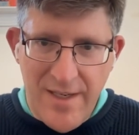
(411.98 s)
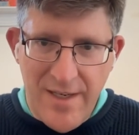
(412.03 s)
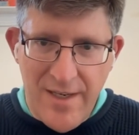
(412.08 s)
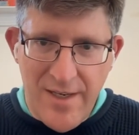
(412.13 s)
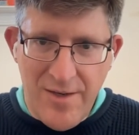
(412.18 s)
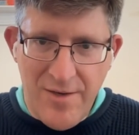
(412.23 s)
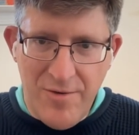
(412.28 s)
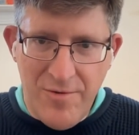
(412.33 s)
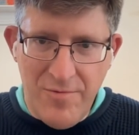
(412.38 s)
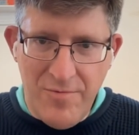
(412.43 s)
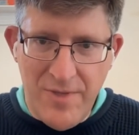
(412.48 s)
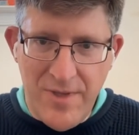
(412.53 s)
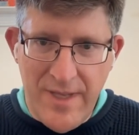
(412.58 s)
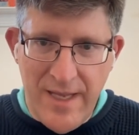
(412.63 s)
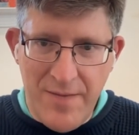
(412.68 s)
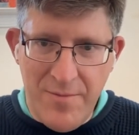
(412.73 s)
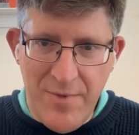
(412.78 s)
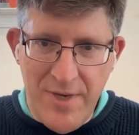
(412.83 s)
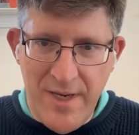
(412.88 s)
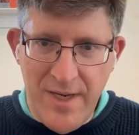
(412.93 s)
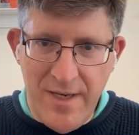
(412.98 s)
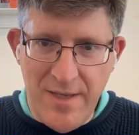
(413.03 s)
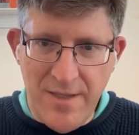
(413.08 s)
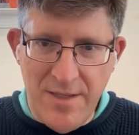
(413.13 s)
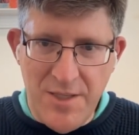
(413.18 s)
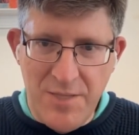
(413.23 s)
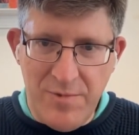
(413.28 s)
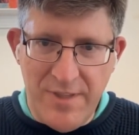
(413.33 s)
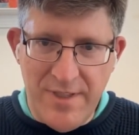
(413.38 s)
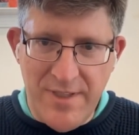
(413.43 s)
you know, with ABN
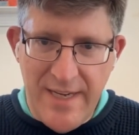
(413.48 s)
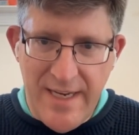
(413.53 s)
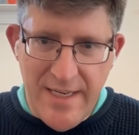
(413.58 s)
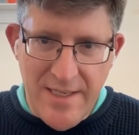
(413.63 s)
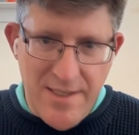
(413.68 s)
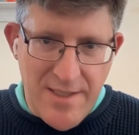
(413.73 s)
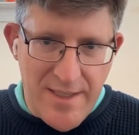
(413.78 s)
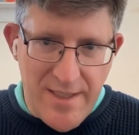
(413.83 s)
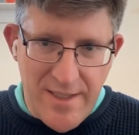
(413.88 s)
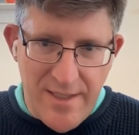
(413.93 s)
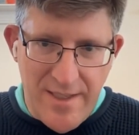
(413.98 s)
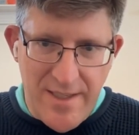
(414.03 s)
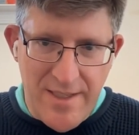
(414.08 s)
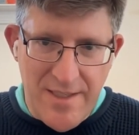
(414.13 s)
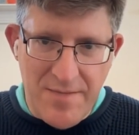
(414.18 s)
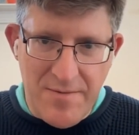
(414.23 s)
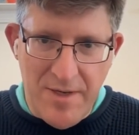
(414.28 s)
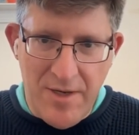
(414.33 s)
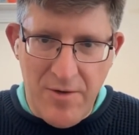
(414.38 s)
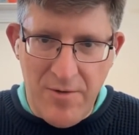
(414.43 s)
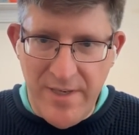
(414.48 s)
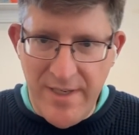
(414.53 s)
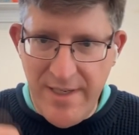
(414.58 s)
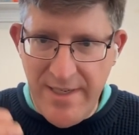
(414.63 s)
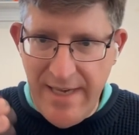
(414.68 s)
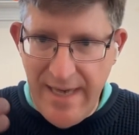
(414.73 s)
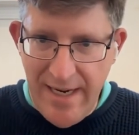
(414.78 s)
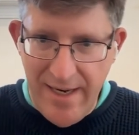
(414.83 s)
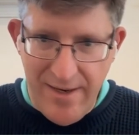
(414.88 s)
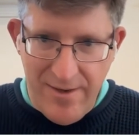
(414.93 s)
split testing is going
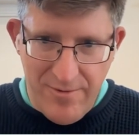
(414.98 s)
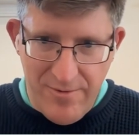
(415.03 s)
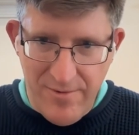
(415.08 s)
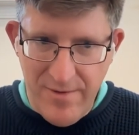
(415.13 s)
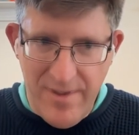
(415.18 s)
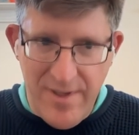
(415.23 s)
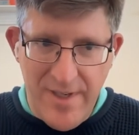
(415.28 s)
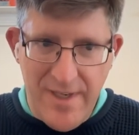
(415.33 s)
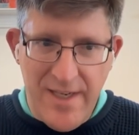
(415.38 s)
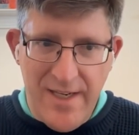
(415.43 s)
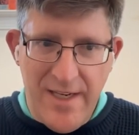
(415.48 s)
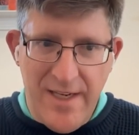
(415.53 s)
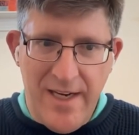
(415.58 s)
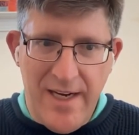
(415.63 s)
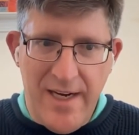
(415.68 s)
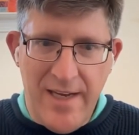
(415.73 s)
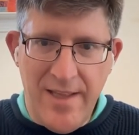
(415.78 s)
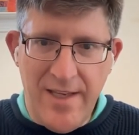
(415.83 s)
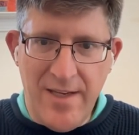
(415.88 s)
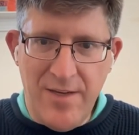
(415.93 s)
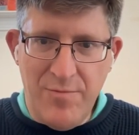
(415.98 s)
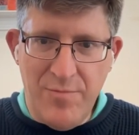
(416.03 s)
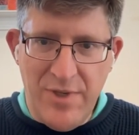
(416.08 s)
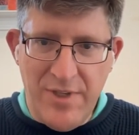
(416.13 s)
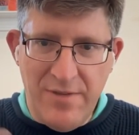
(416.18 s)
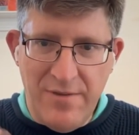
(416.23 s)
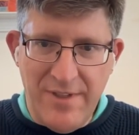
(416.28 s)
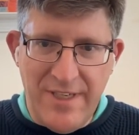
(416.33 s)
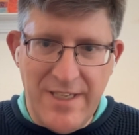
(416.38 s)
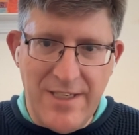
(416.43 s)
down and the
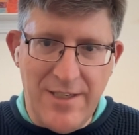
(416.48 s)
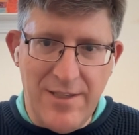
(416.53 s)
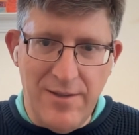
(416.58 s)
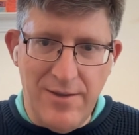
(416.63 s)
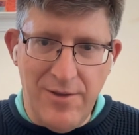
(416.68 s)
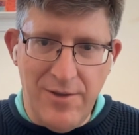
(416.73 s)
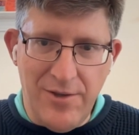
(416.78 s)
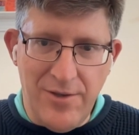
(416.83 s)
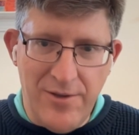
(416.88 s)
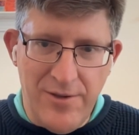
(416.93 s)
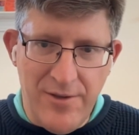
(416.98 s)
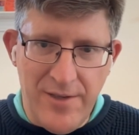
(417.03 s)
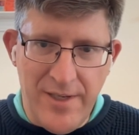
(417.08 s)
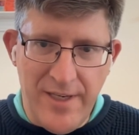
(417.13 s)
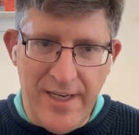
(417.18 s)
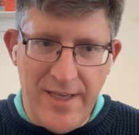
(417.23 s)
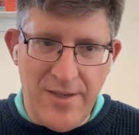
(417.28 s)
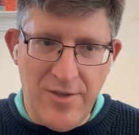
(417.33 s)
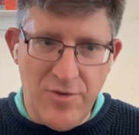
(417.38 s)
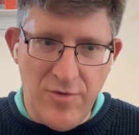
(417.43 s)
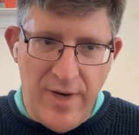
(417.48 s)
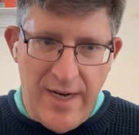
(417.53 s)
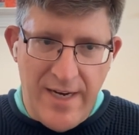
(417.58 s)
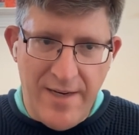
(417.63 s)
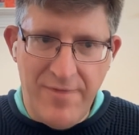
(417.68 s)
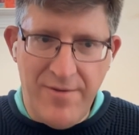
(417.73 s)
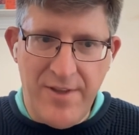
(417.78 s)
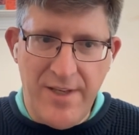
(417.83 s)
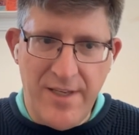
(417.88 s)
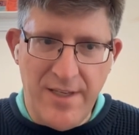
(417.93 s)
ability to learn and
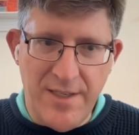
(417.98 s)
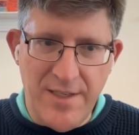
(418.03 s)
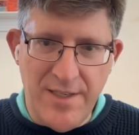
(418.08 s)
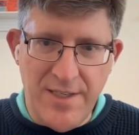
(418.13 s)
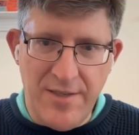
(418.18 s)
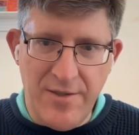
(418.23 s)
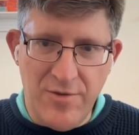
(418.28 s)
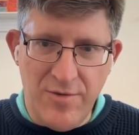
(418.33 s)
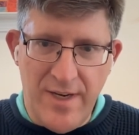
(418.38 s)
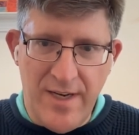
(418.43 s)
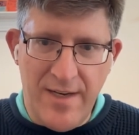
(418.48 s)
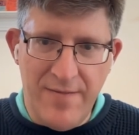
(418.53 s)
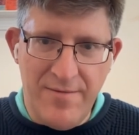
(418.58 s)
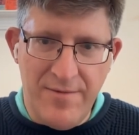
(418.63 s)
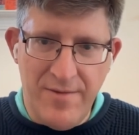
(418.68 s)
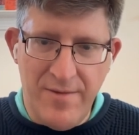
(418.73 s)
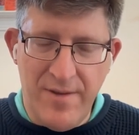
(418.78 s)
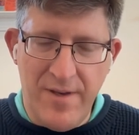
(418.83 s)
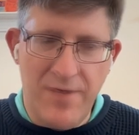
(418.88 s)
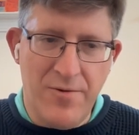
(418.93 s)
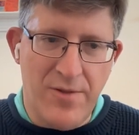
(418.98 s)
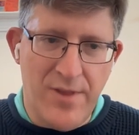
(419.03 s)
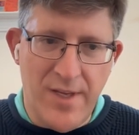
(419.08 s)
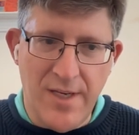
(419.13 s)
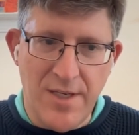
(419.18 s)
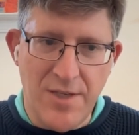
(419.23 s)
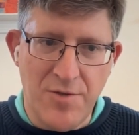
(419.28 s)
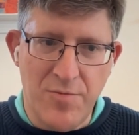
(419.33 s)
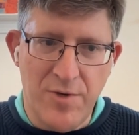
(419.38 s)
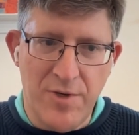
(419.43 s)
drive things and drive you know,
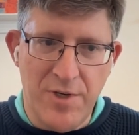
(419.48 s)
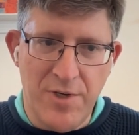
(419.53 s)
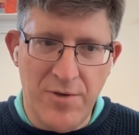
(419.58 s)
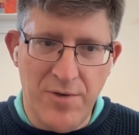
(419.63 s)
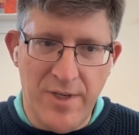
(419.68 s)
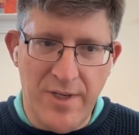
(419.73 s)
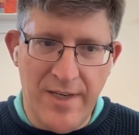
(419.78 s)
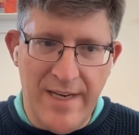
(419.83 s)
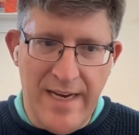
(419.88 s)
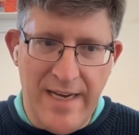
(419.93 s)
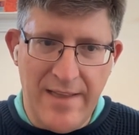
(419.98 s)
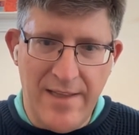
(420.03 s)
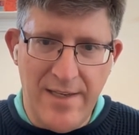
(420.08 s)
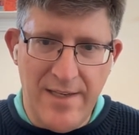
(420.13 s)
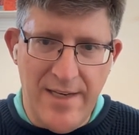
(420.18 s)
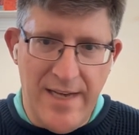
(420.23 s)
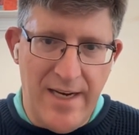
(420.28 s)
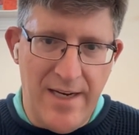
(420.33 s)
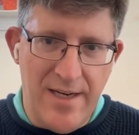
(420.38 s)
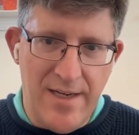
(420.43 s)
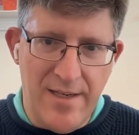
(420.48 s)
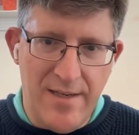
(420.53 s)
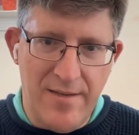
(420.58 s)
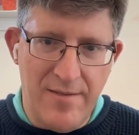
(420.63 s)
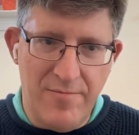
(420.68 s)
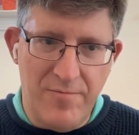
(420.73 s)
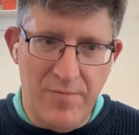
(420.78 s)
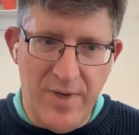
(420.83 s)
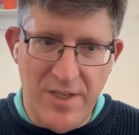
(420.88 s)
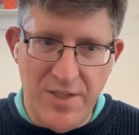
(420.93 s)
things where you can get the
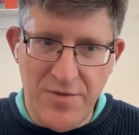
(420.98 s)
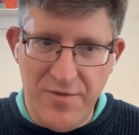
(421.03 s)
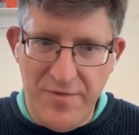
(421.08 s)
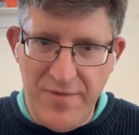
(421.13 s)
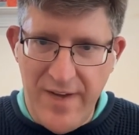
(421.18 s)
data much